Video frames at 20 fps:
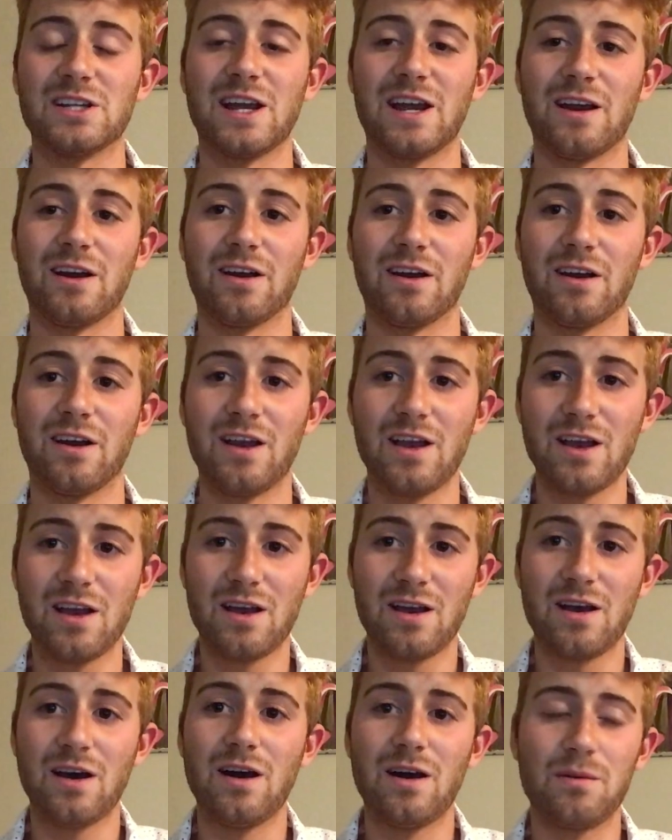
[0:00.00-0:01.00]
air
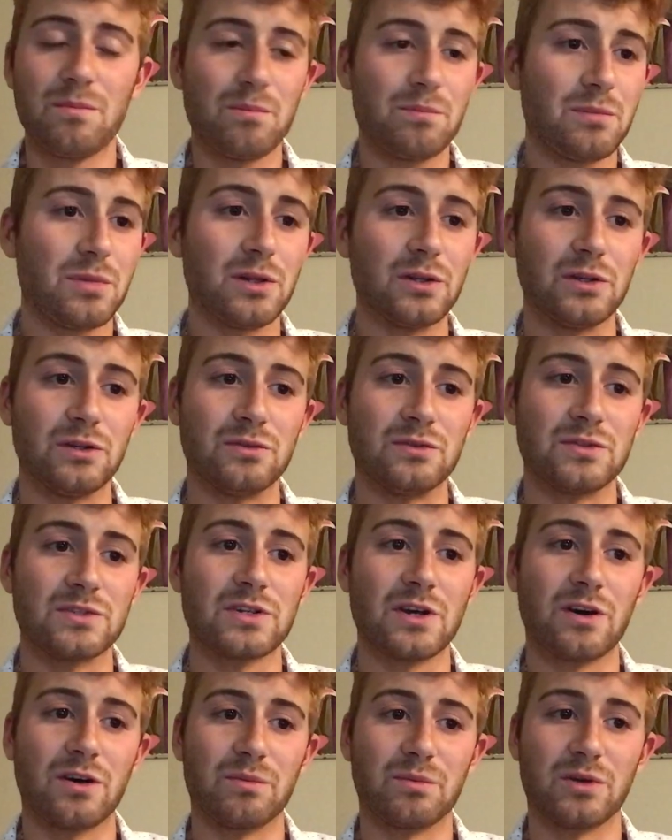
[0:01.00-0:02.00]
pollutants
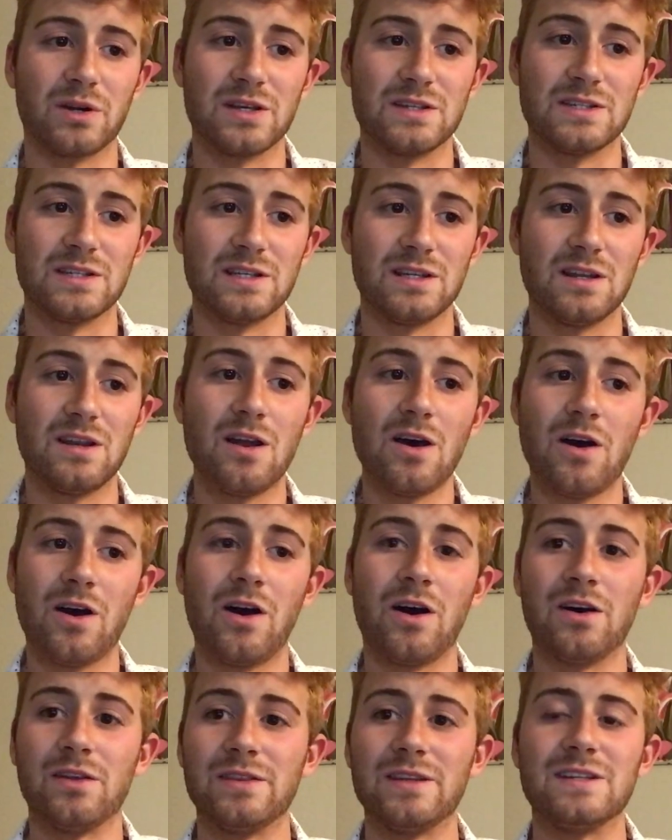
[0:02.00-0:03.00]
are present
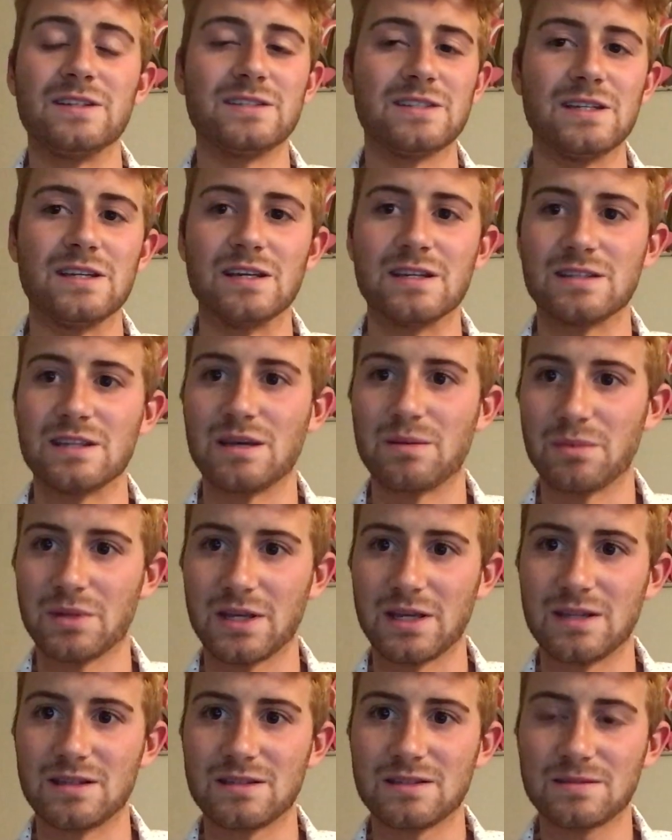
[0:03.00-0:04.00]
on these TSA
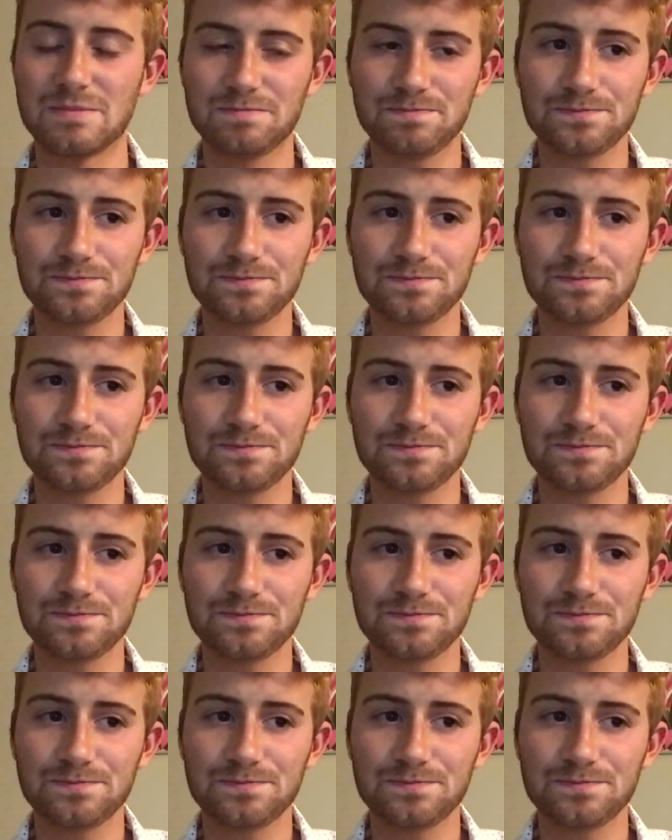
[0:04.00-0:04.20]
plates.